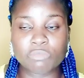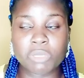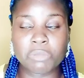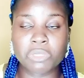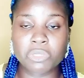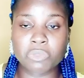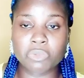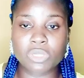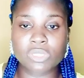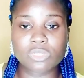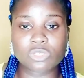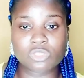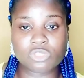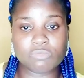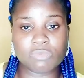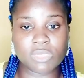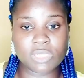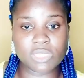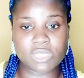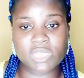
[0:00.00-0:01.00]
Maybe you want it to
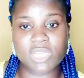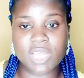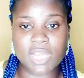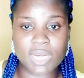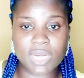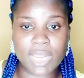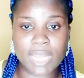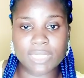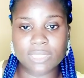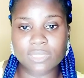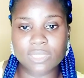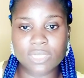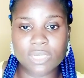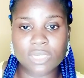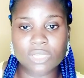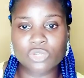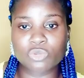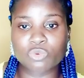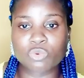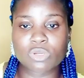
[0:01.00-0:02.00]
be skin
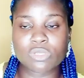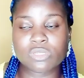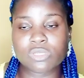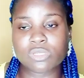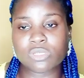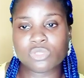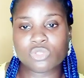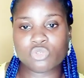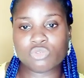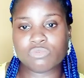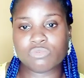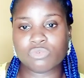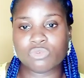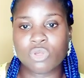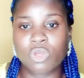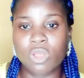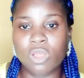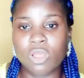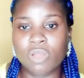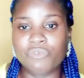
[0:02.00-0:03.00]
lightening, you want it to
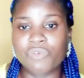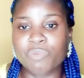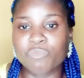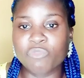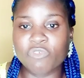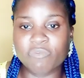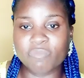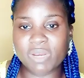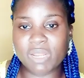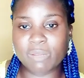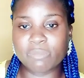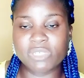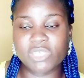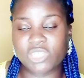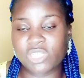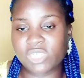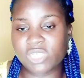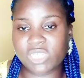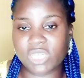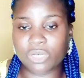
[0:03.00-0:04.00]
remove
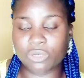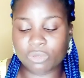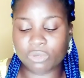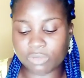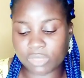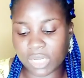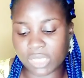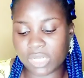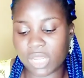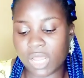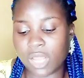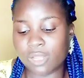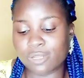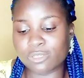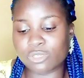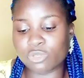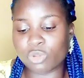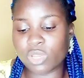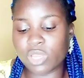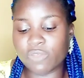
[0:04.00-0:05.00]
blemishes and all that.
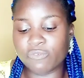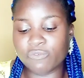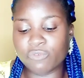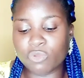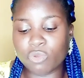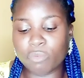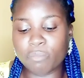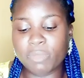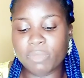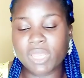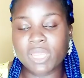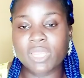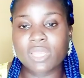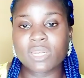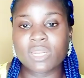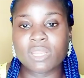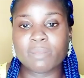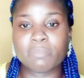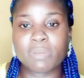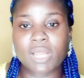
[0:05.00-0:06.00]
So if you're
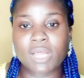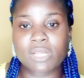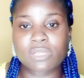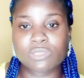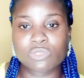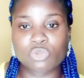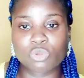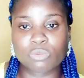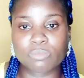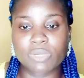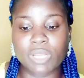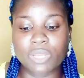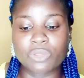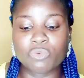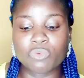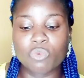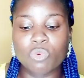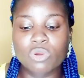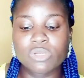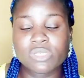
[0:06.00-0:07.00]
making a black soap that
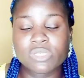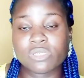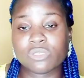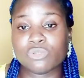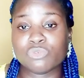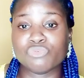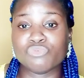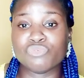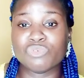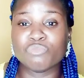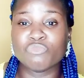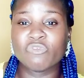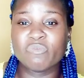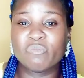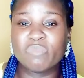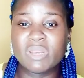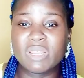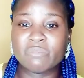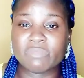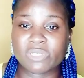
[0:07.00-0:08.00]
you want it to
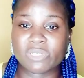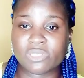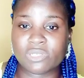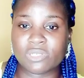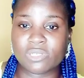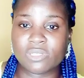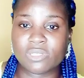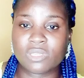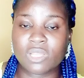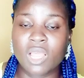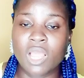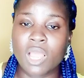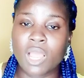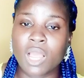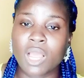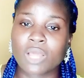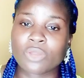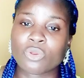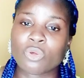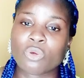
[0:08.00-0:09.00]
remove blemishes
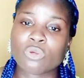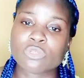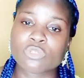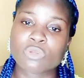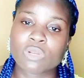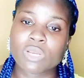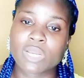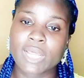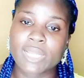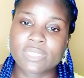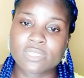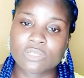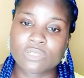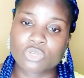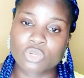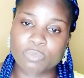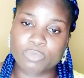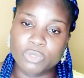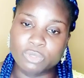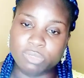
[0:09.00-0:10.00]
and also lighten
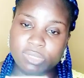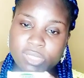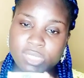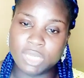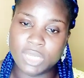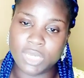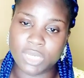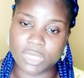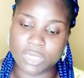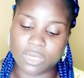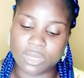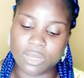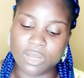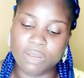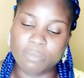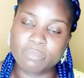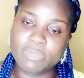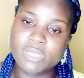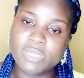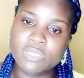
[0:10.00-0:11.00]
up your skin,
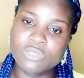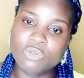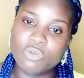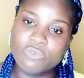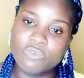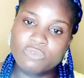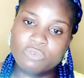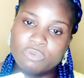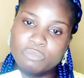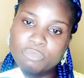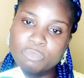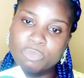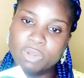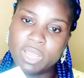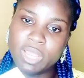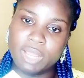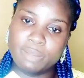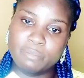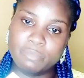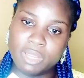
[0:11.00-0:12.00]
please go for
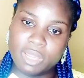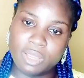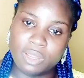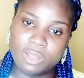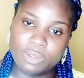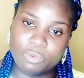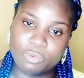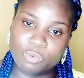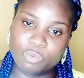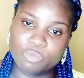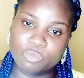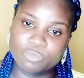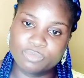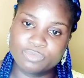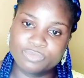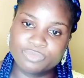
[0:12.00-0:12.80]
Mekako.